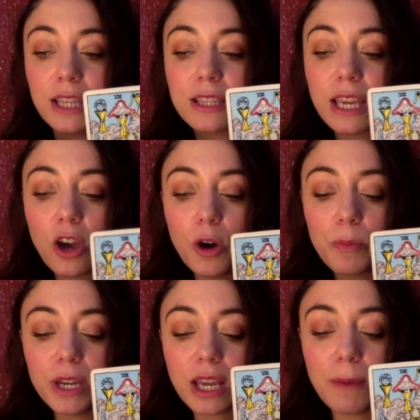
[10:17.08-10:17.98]
It's like
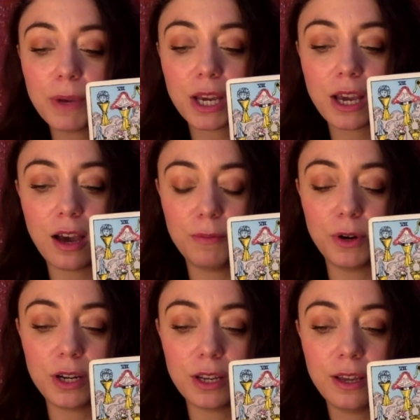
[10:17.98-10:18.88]
opening up a
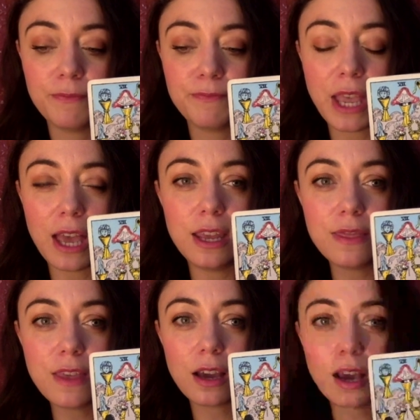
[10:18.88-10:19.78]
cupboard. And
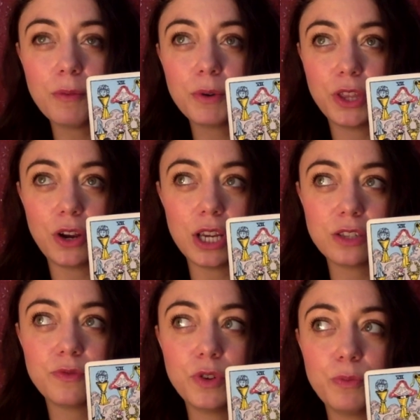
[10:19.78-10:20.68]
in that cupboard, there
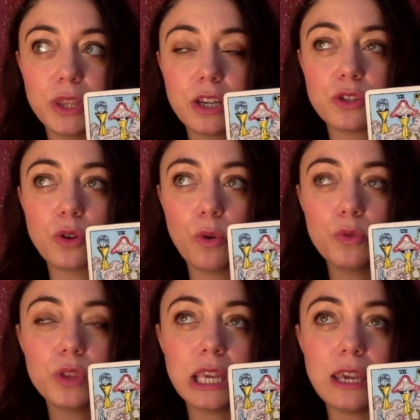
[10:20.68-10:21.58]
is food, but there's
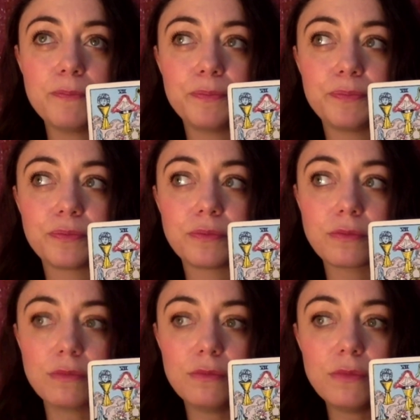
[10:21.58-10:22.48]
only
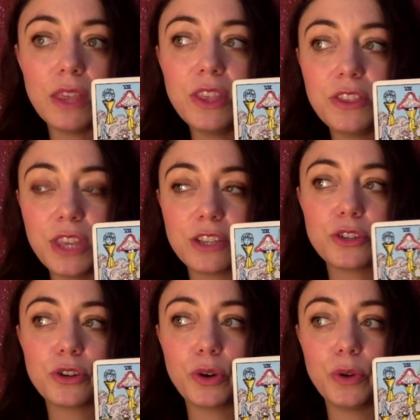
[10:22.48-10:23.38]
the things
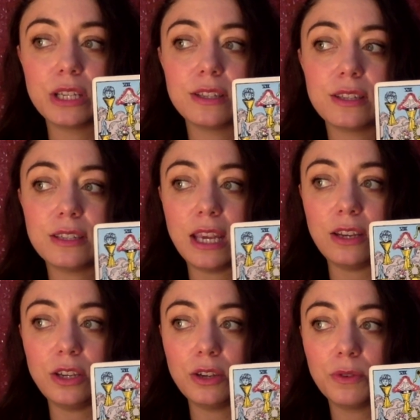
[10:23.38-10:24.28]
that are going to
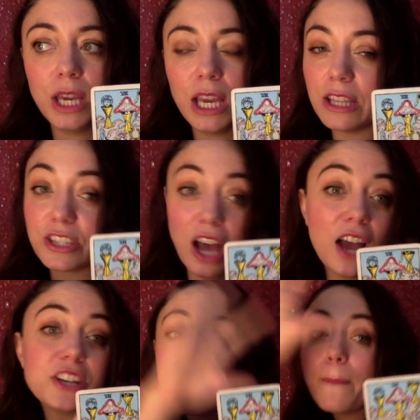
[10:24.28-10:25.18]
sustain you. It's
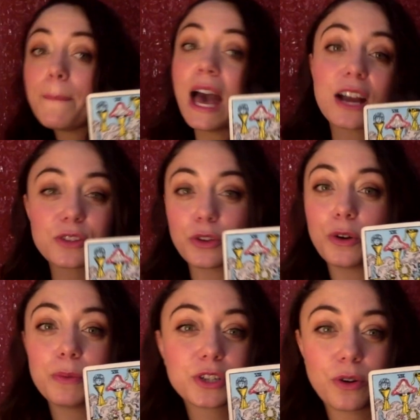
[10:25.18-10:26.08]
not jam packed with a
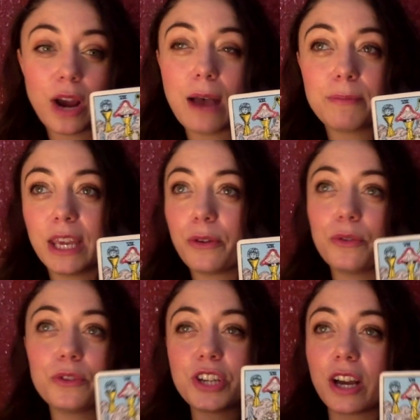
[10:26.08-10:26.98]
whole bunch of crap like
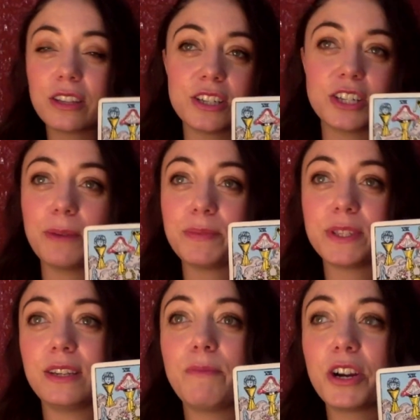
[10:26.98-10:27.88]
old chocolate
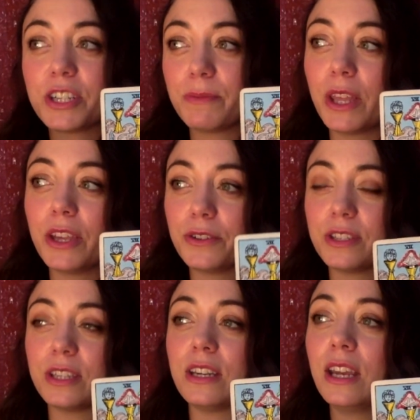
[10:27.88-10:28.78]
chips and
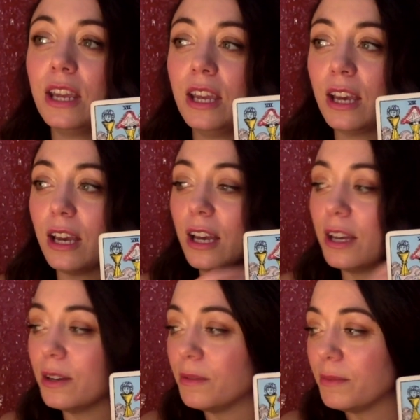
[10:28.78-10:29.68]
marshmallows and
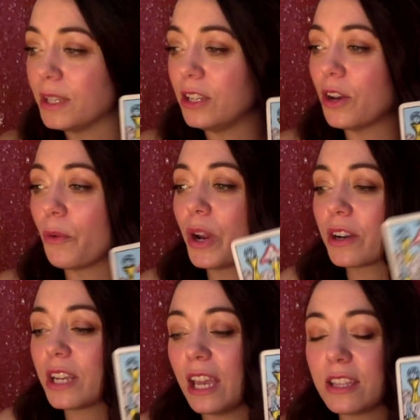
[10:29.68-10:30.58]
um, you know
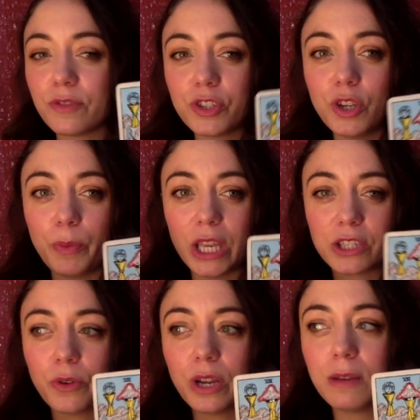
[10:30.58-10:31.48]
weird cans of soup.
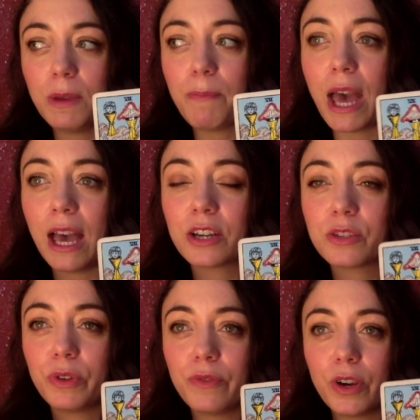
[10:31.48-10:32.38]
It's going to be
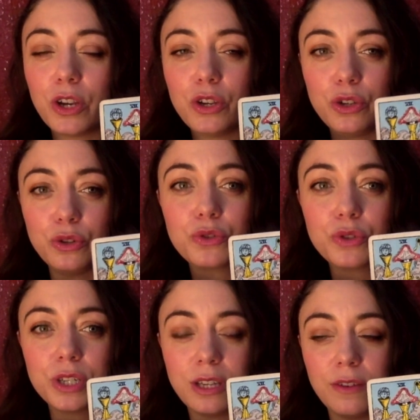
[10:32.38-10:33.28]
packed with very
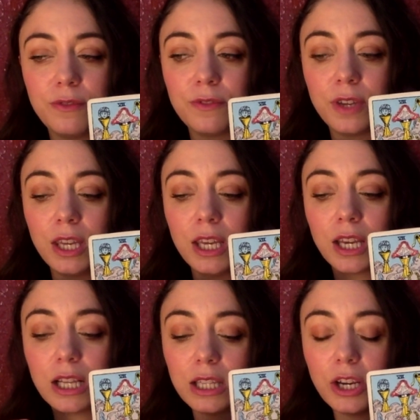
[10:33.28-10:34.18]
nutritive,
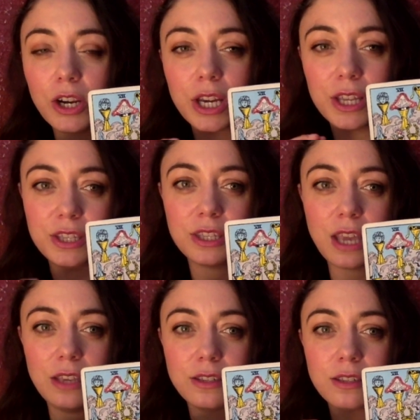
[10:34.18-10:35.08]
clear,
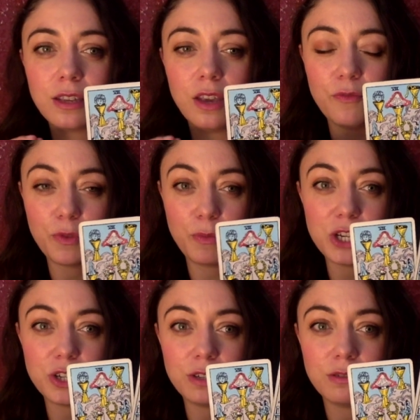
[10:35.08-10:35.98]
concise
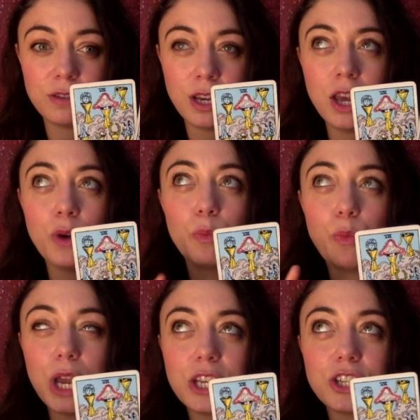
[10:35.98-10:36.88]
information,
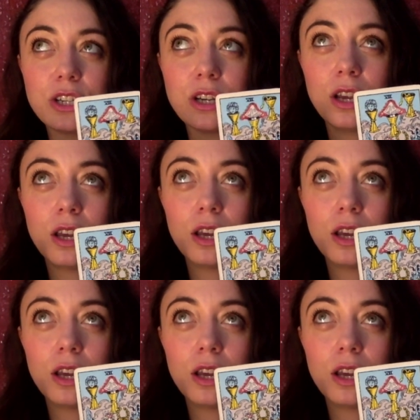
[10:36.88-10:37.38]
which